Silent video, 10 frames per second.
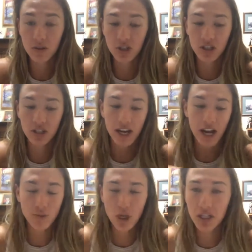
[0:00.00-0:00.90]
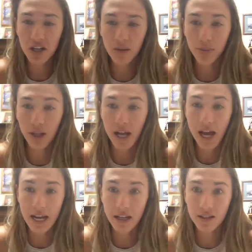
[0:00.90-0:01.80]
It was just like, I'm just going to
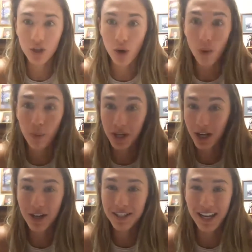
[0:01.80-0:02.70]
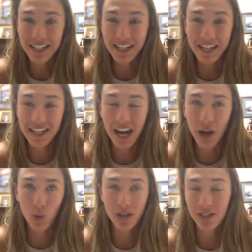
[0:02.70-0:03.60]
play. And so because
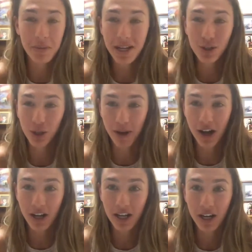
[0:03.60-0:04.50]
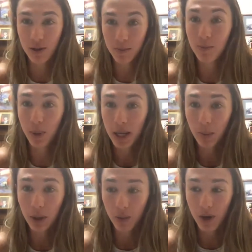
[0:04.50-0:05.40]
I wasn't mental about it, and I was
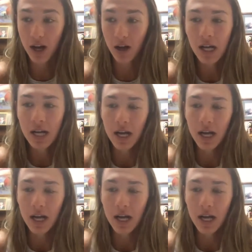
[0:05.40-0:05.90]
playing pretty well,